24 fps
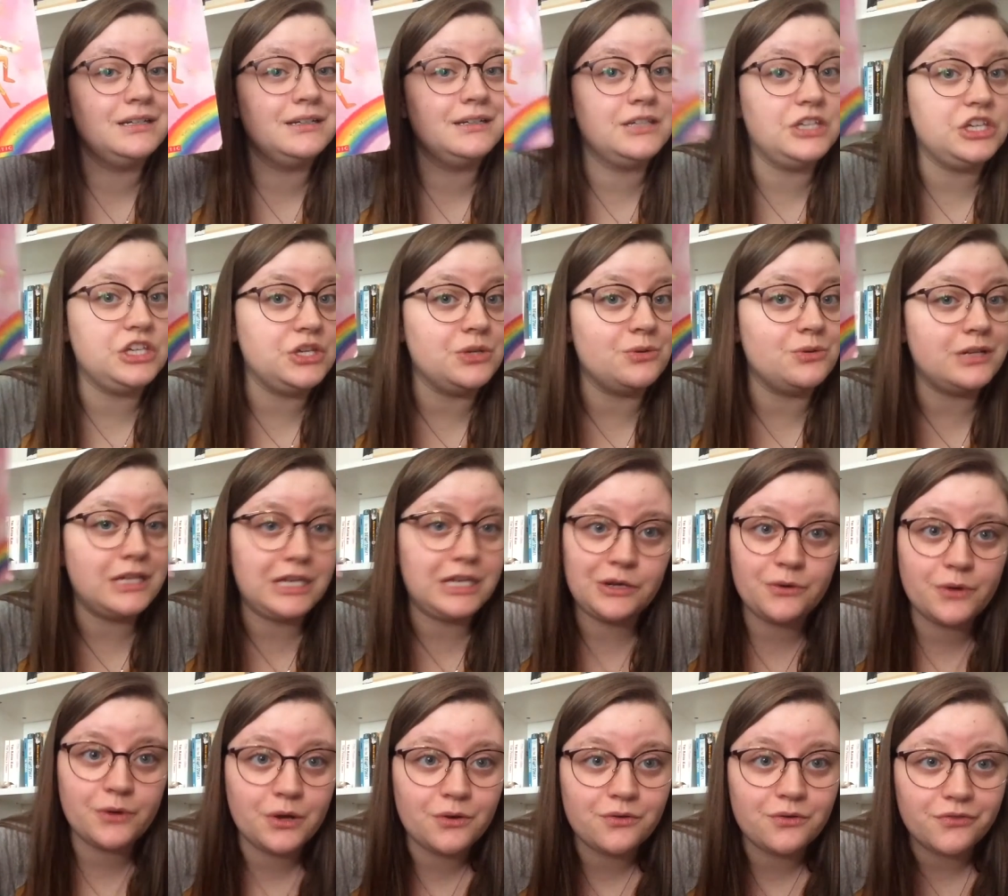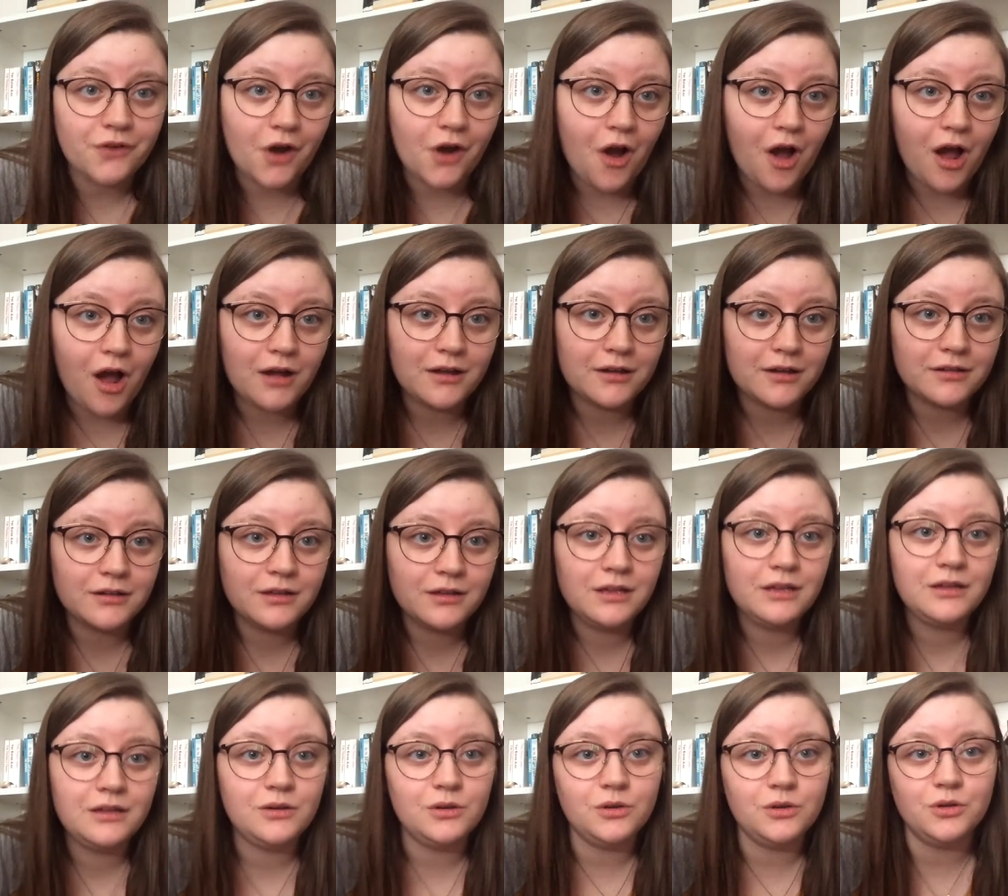cute hero frog
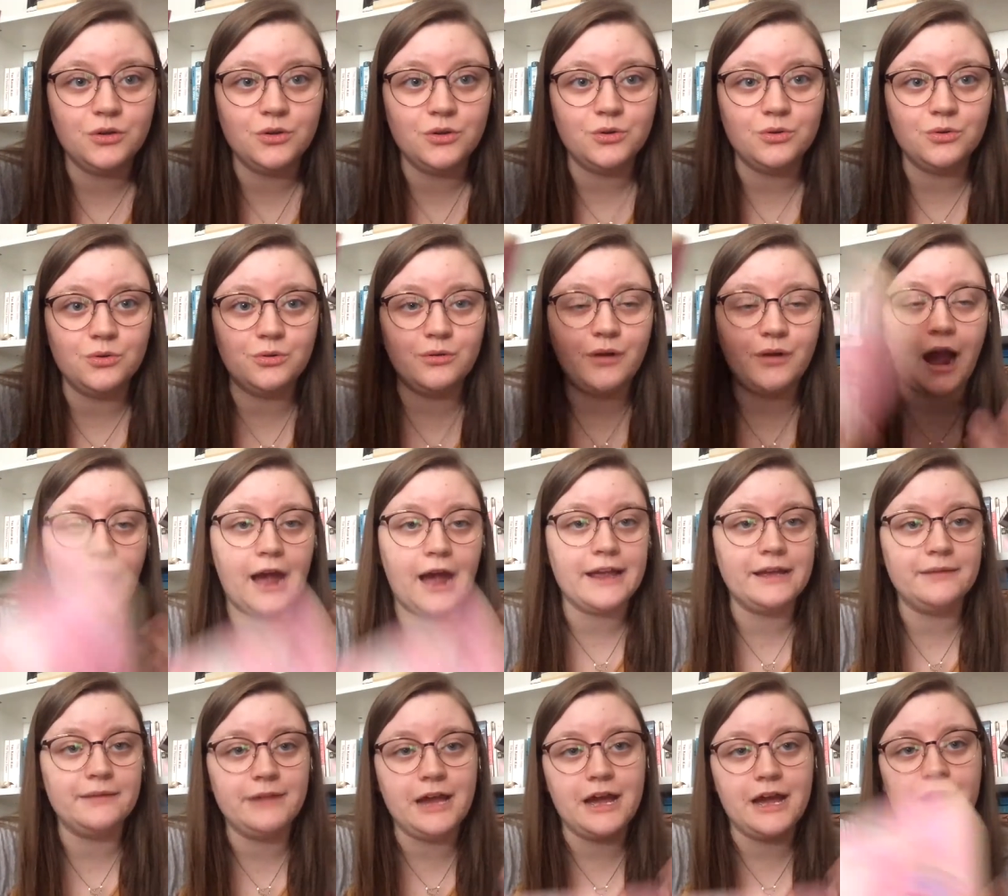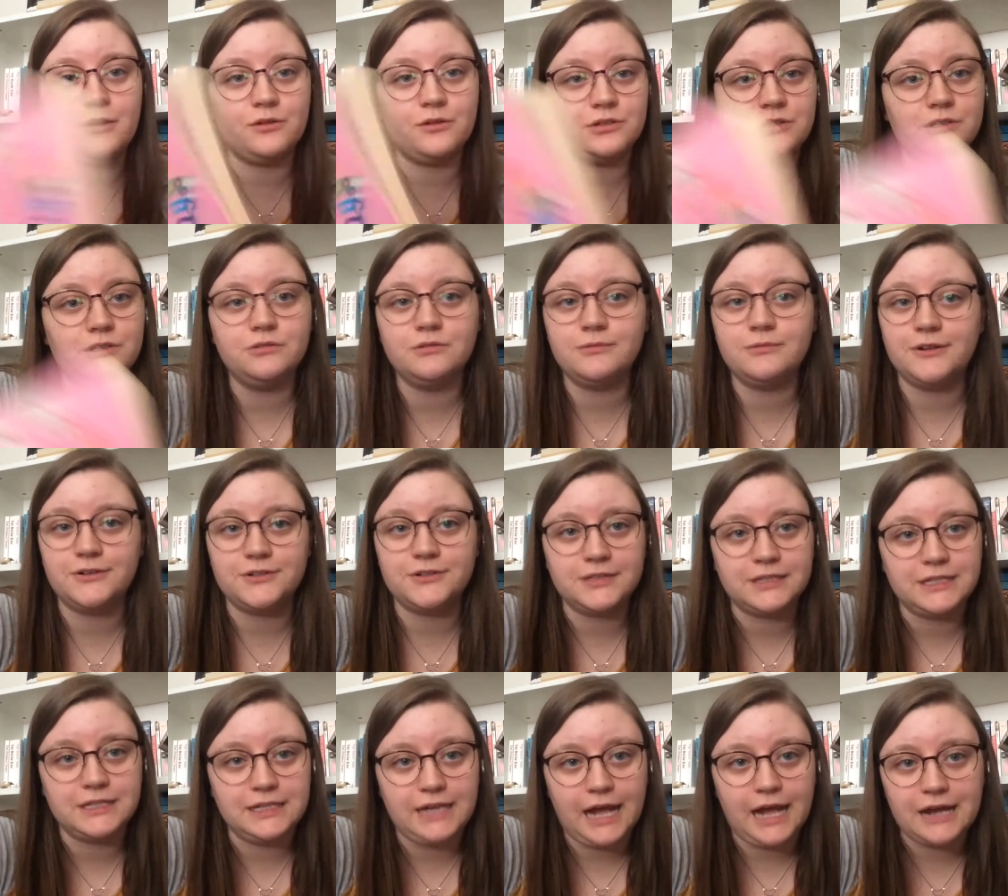who I am now too
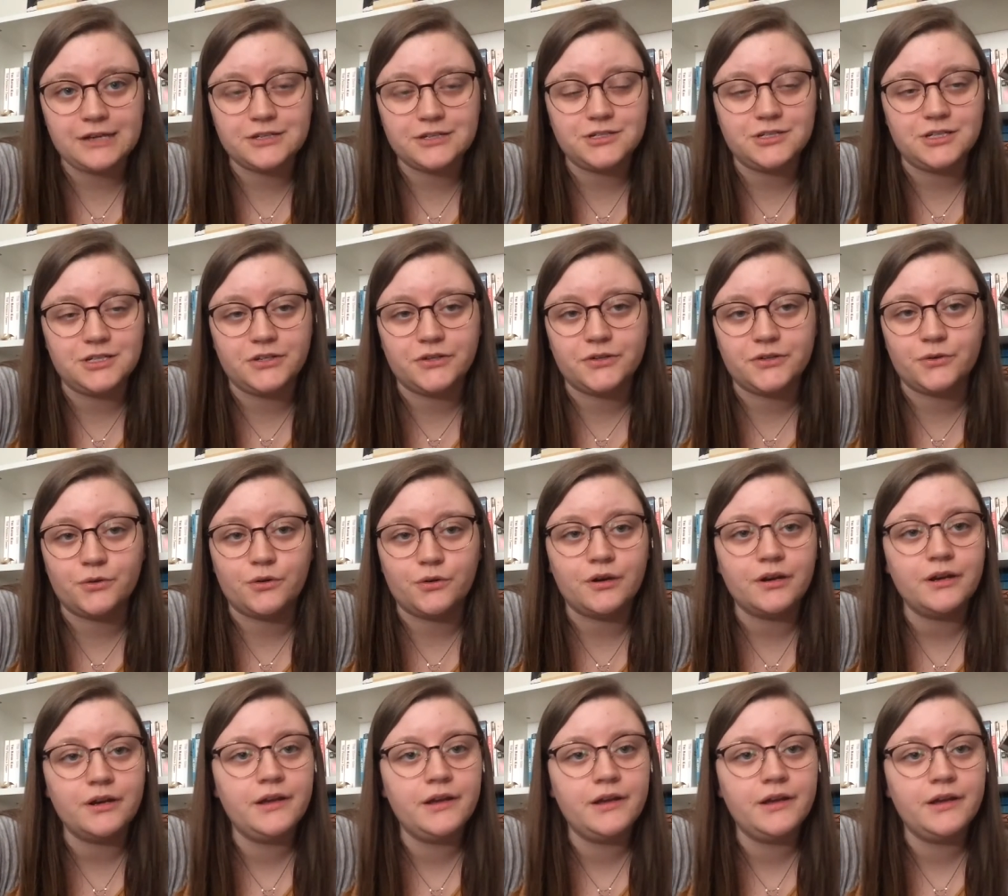emotionally attached to.